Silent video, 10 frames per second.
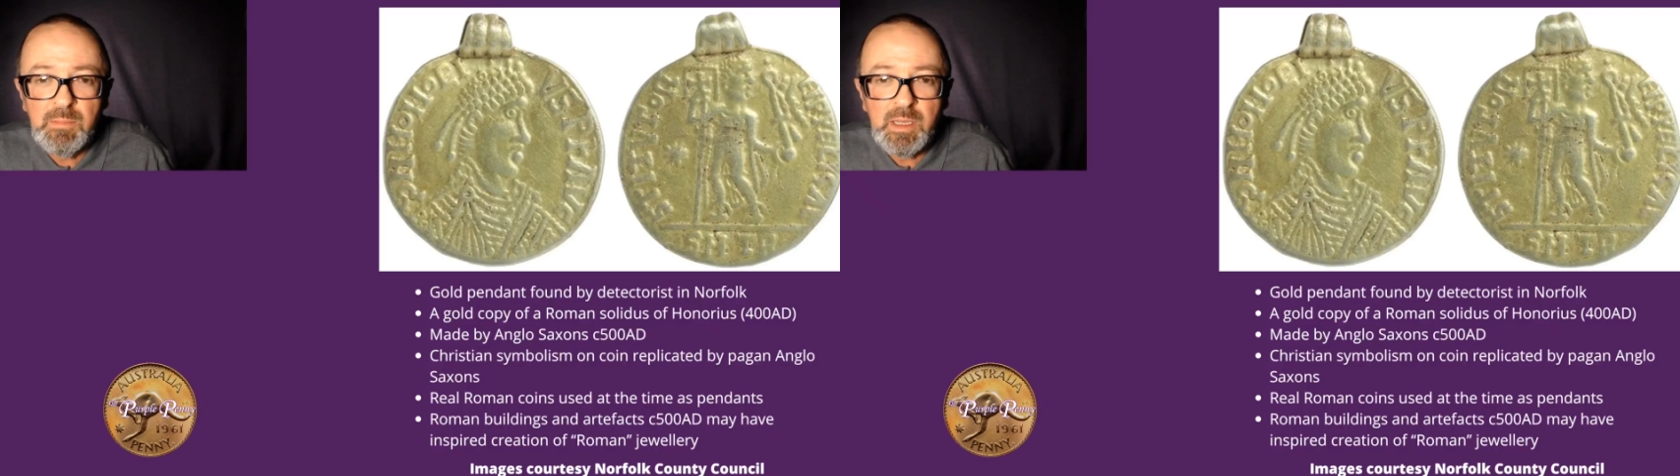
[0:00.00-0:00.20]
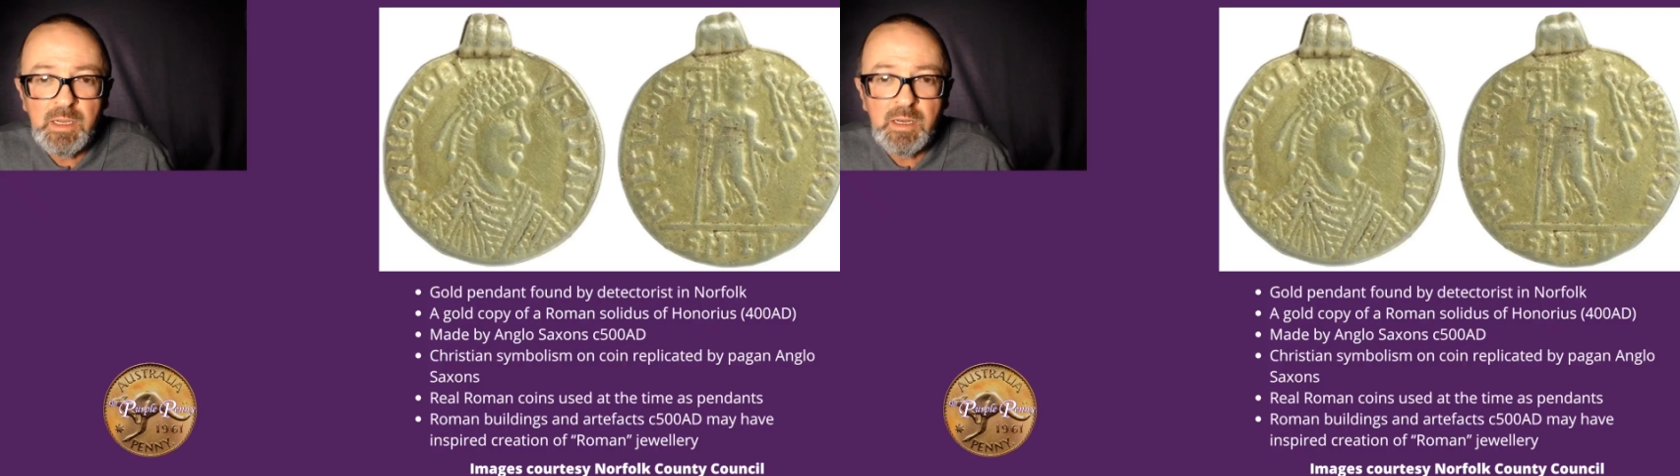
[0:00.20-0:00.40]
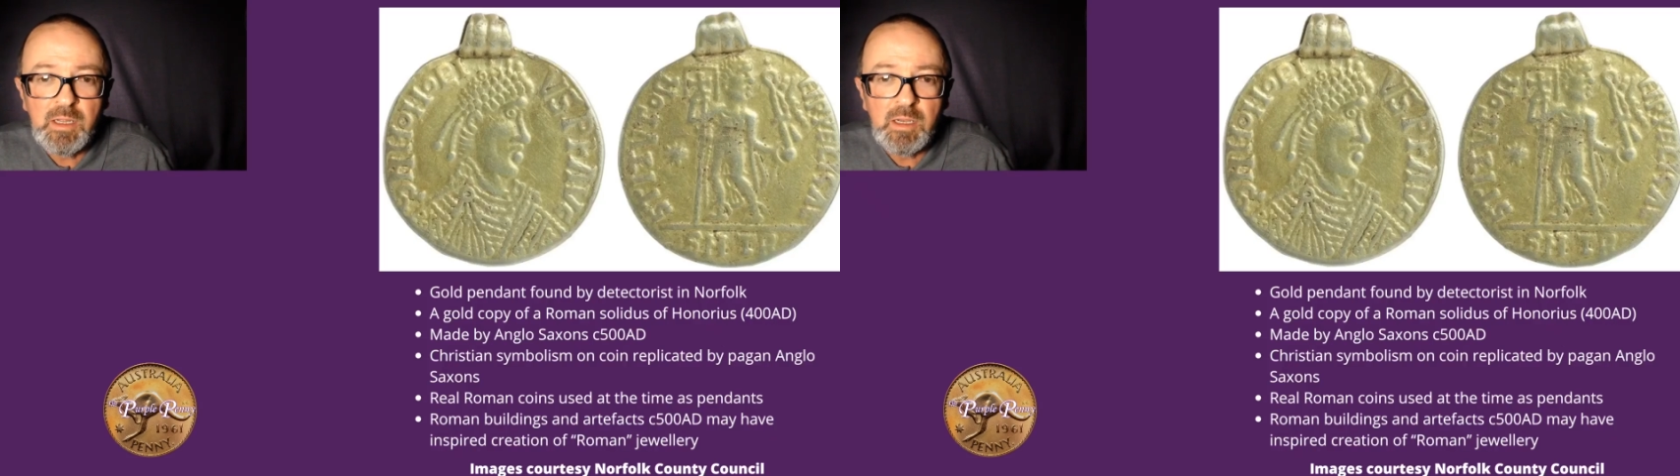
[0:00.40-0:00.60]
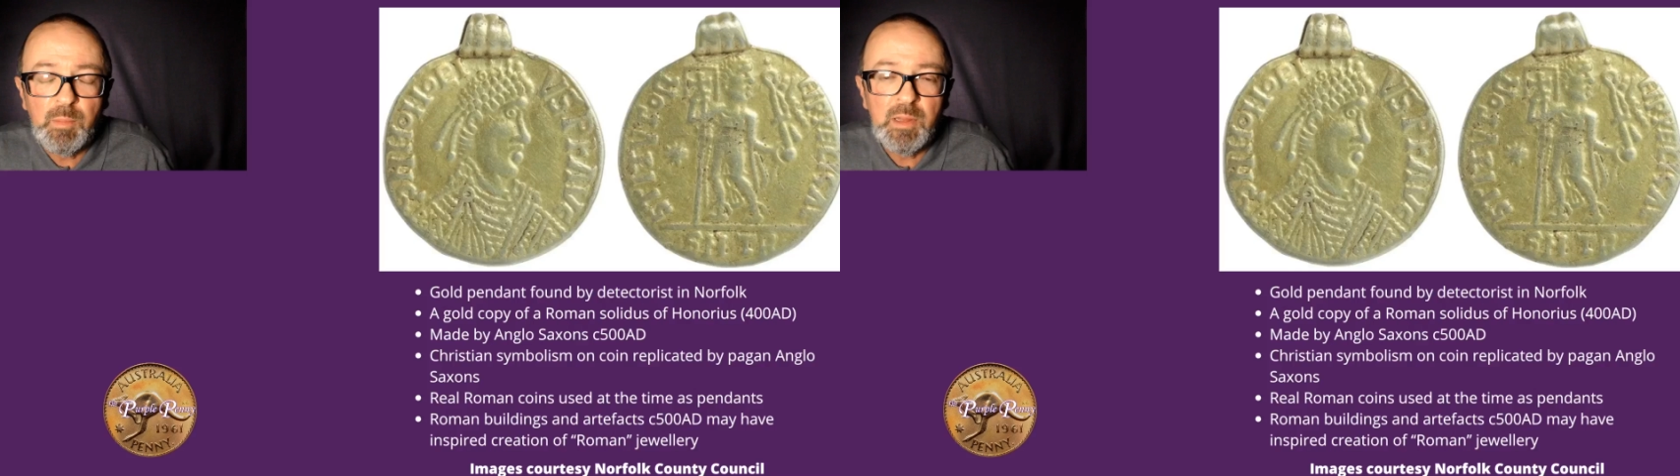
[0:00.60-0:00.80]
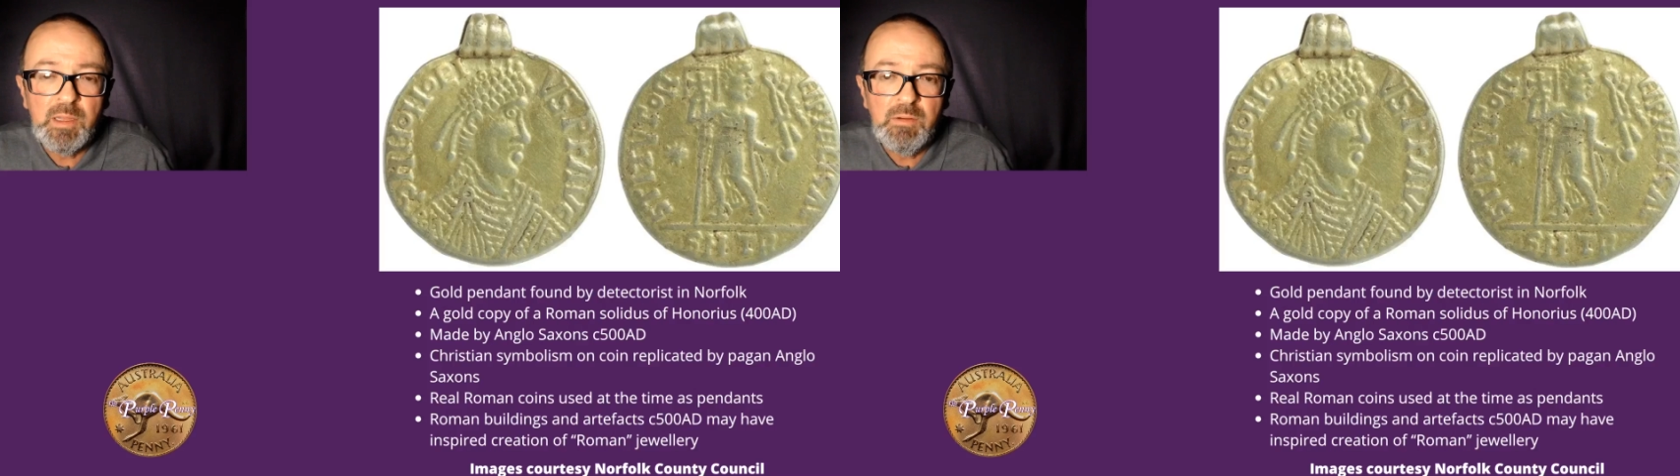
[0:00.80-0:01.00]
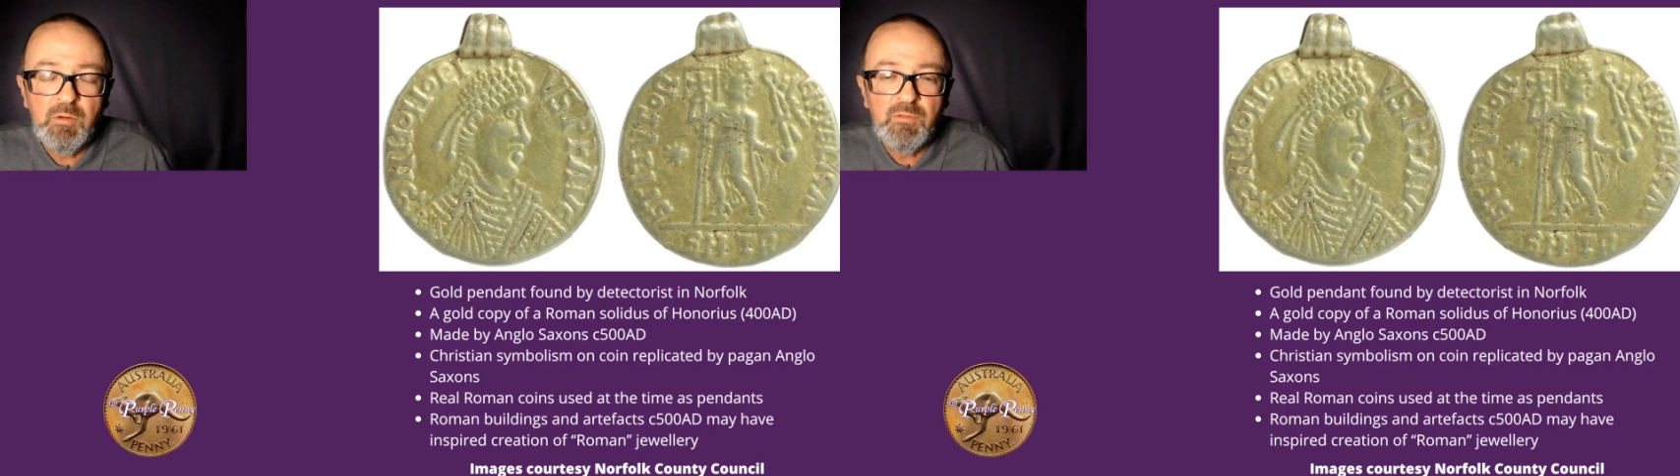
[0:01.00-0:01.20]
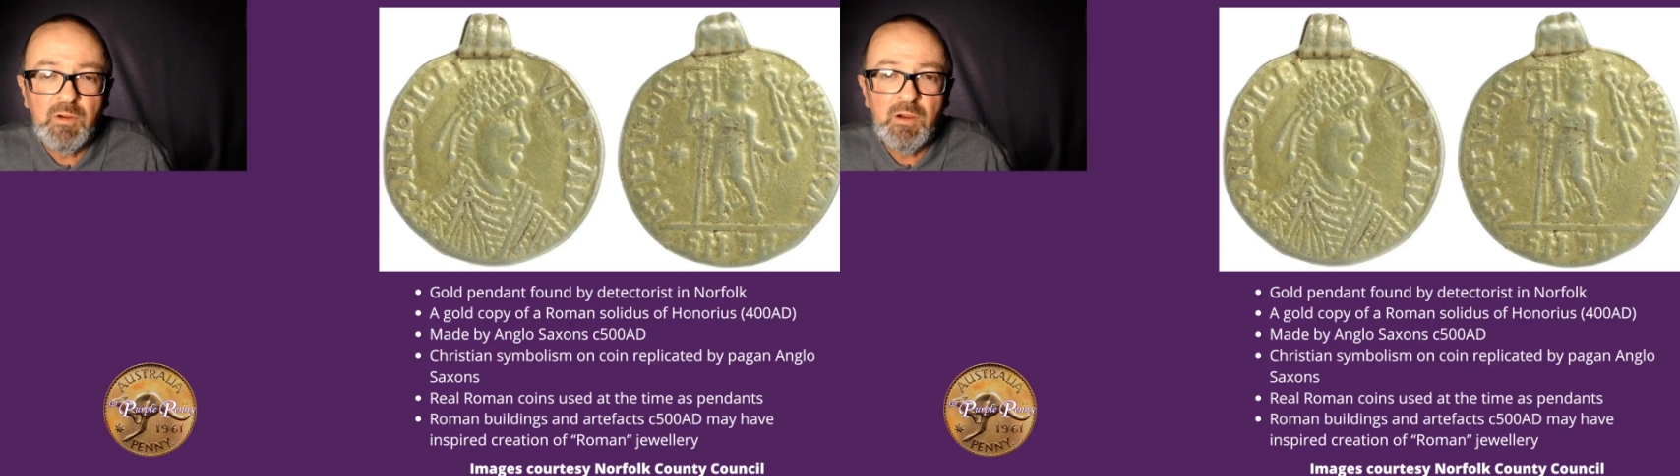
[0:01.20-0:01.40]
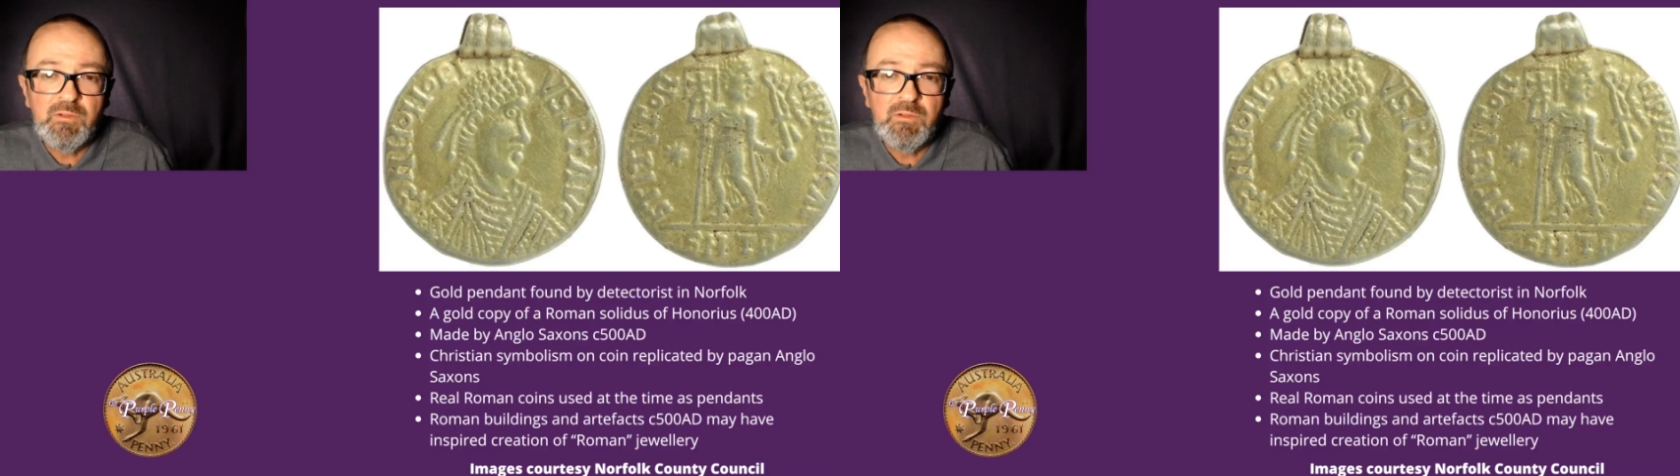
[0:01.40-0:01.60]
They had a complete
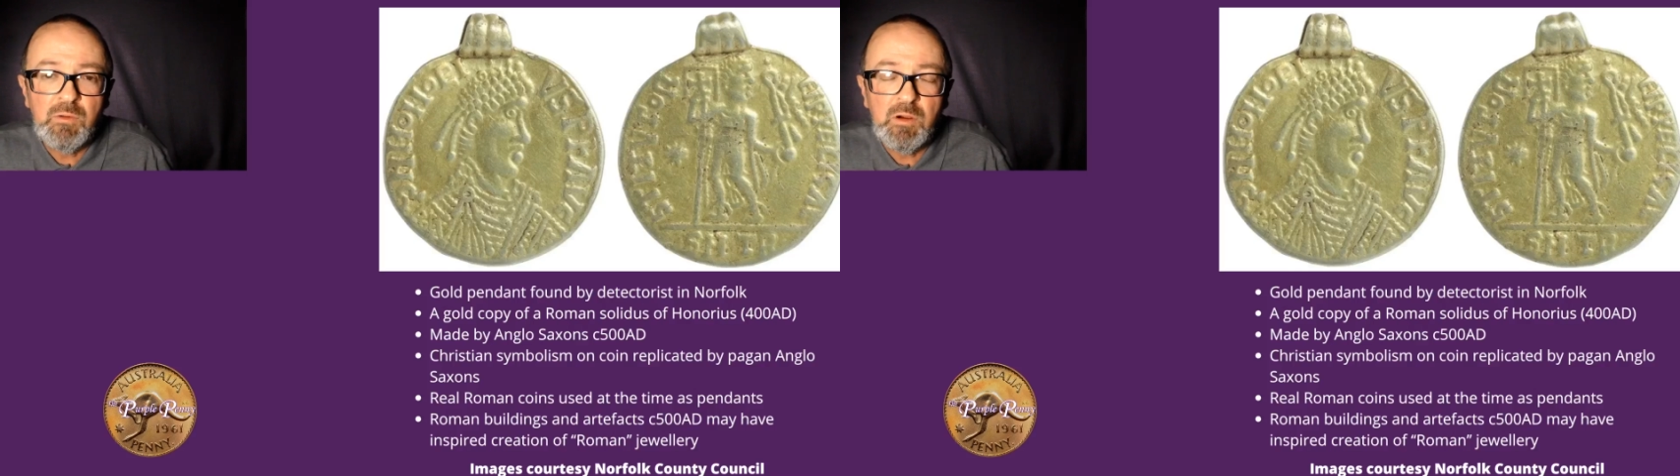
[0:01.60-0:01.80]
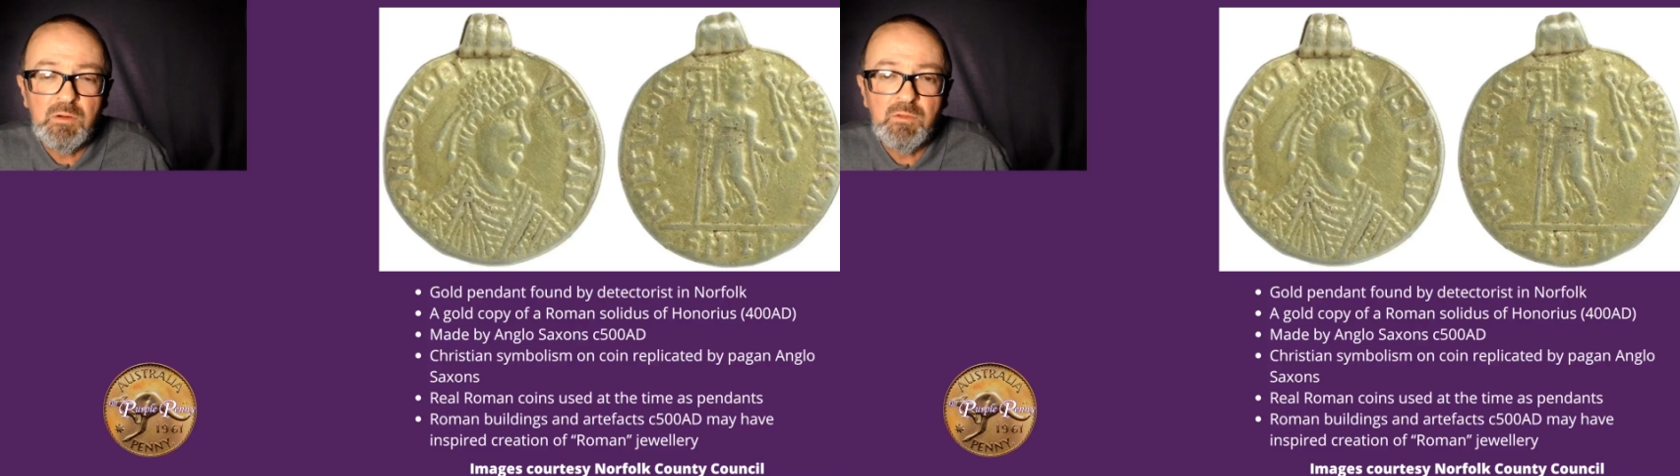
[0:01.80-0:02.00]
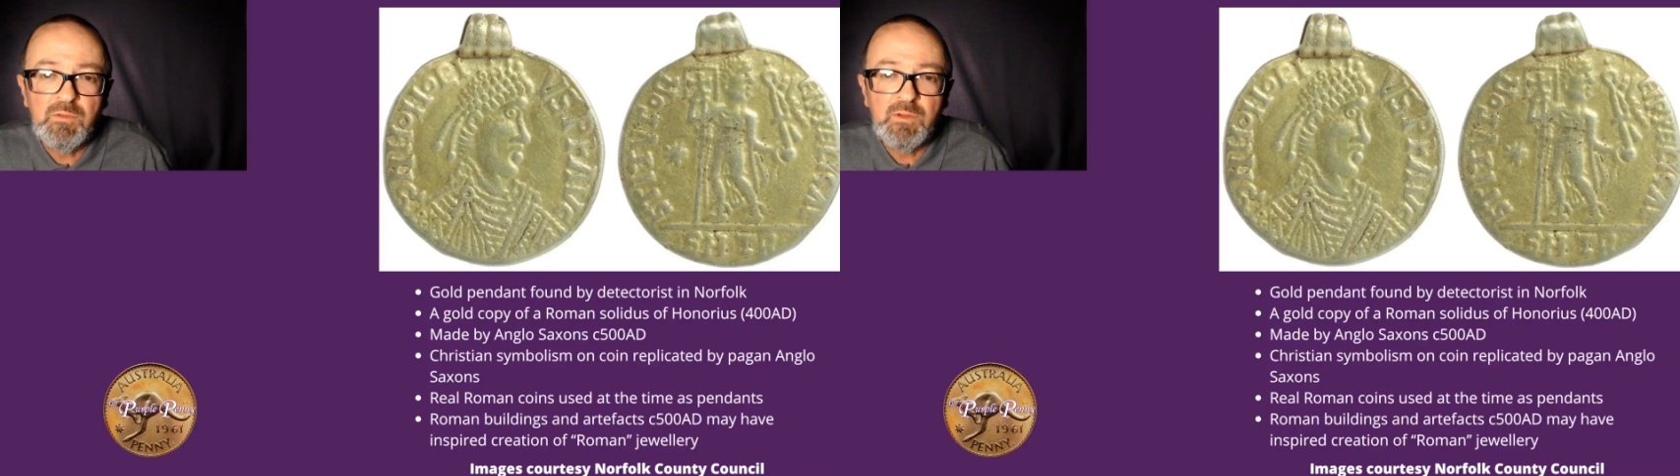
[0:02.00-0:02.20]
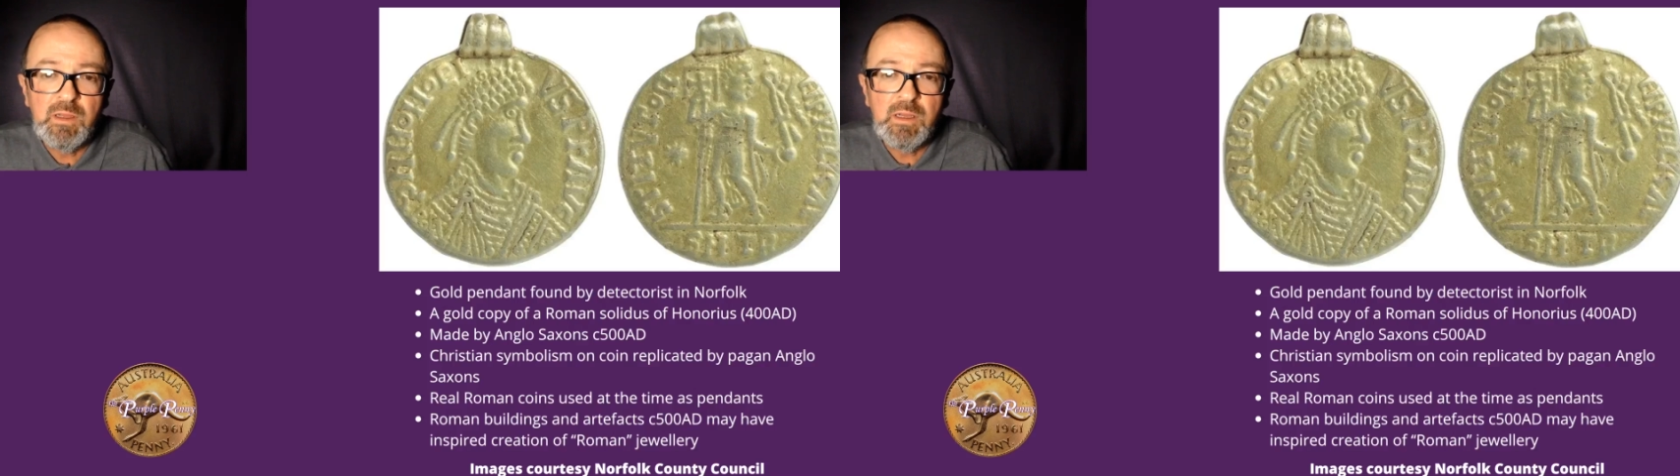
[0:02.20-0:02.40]
revival of